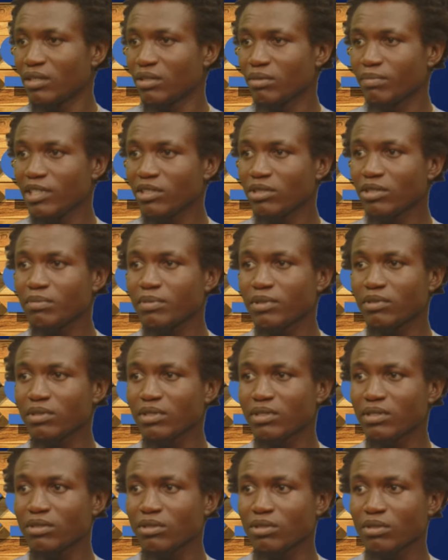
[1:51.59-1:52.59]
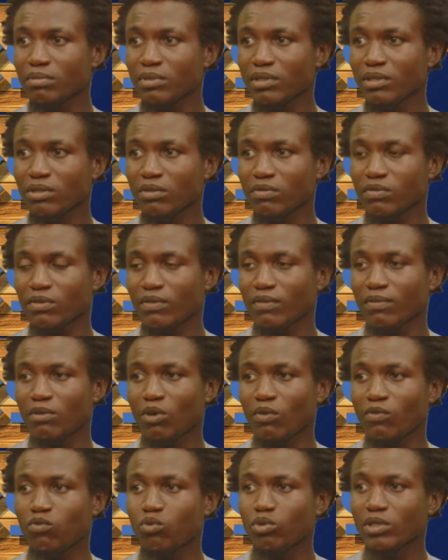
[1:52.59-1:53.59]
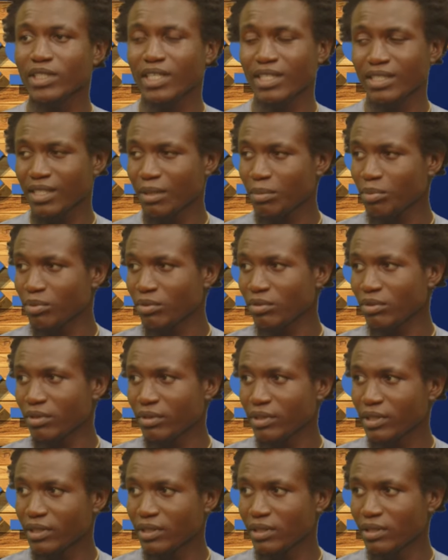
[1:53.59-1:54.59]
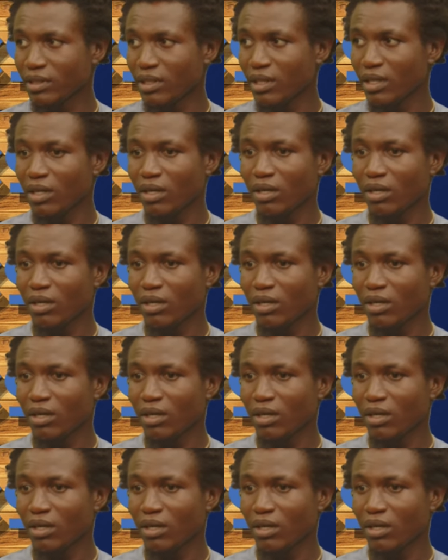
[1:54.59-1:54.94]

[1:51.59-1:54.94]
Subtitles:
You might just be creating something of what has happened already,